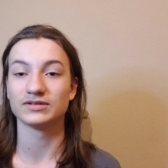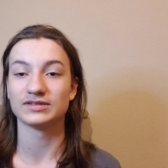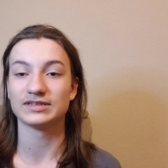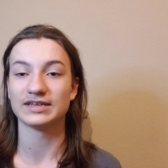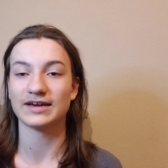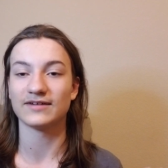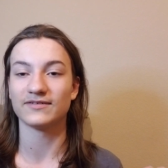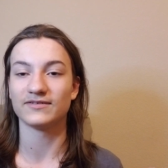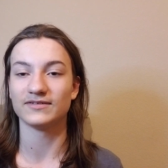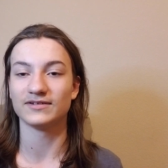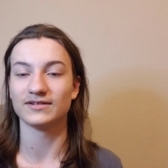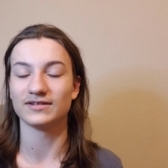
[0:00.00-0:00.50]

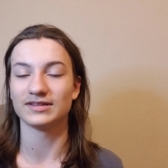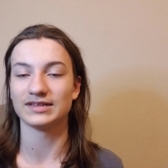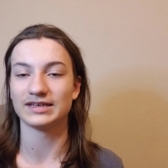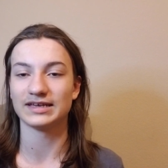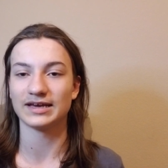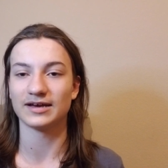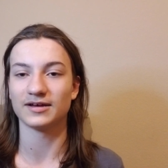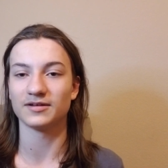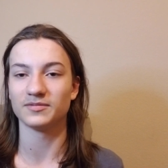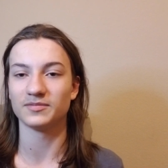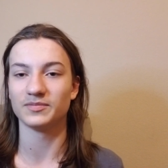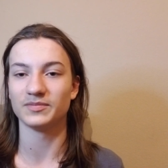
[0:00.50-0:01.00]
definitely
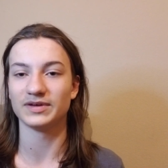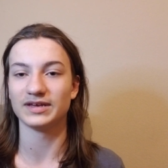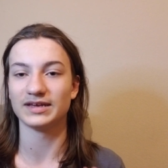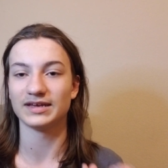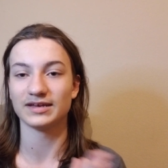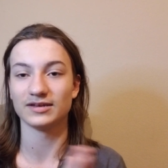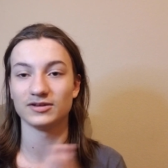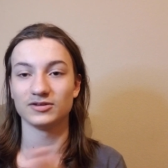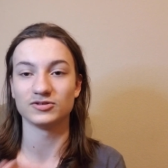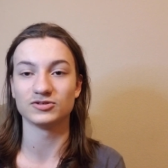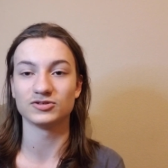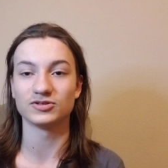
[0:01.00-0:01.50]
helped me,
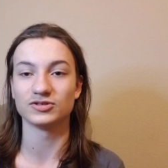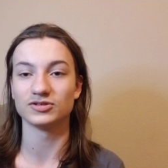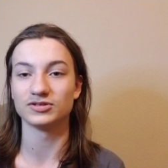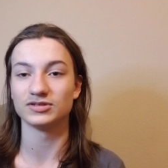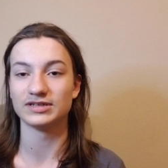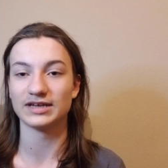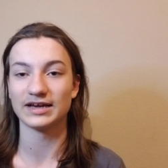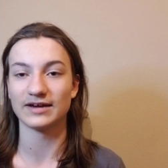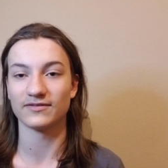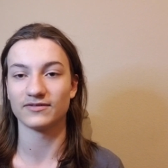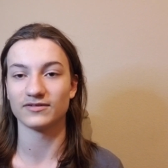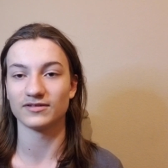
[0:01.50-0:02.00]
and you should
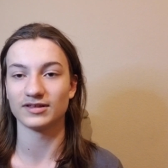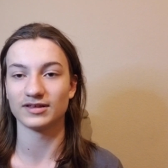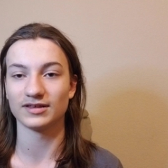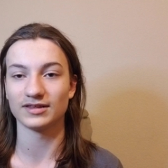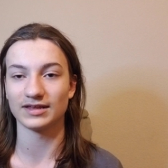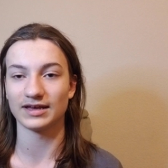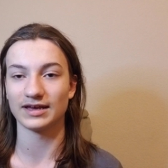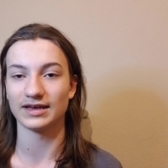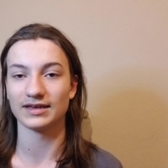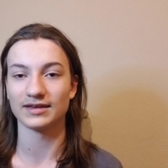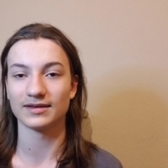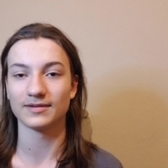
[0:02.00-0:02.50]
definitely
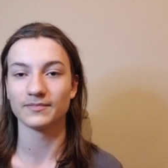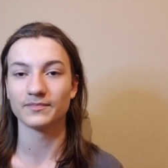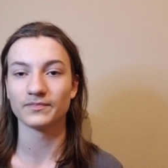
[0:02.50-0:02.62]
like